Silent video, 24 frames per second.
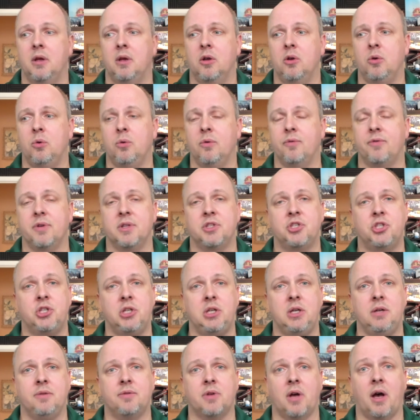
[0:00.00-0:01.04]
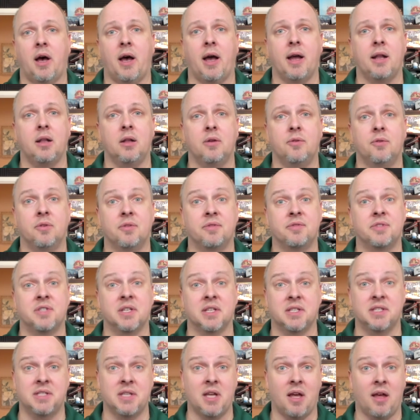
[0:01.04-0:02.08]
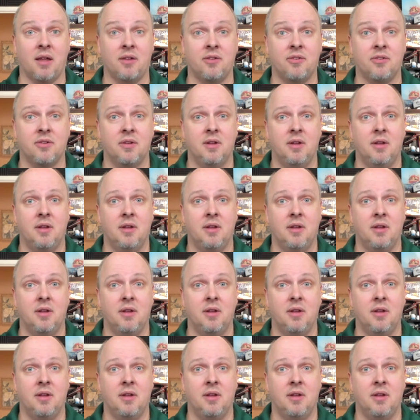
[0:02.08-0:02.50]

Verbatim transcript: who have achieved a high level of success,